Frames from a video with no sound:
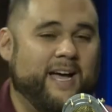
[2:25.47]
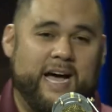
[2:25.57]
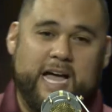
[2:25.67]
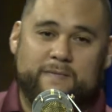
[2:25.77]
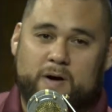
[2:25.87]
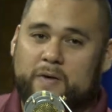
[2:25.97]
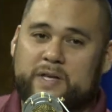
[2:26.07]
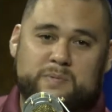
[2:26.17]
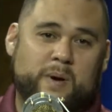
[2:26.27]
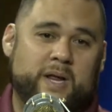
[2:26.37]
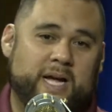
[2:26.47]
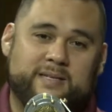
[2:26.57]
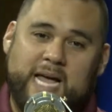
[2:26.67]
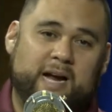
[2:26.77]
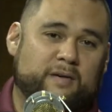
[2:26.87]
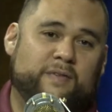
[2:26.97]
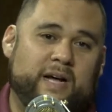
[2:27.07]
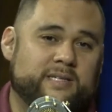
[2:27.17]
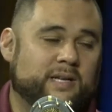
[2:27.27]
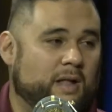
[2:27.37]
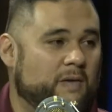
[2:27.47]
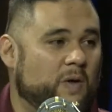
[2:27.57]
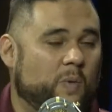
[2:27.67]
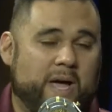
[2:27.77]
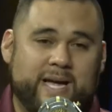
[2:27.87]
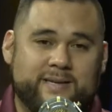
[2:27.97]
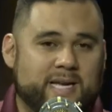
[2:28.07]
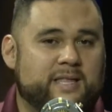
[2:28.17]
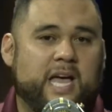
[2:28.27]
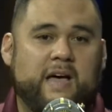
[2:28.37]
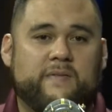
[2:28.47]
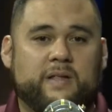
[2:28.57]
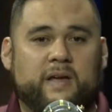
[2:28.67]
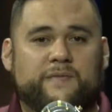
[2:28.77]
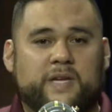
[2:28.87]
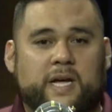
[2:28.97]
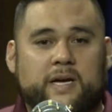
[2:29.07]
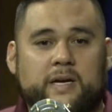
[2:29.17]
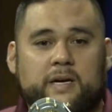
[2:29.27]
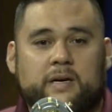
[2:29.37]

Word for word: I have all this money. I sacrificed along the way. I did the heavy lifting,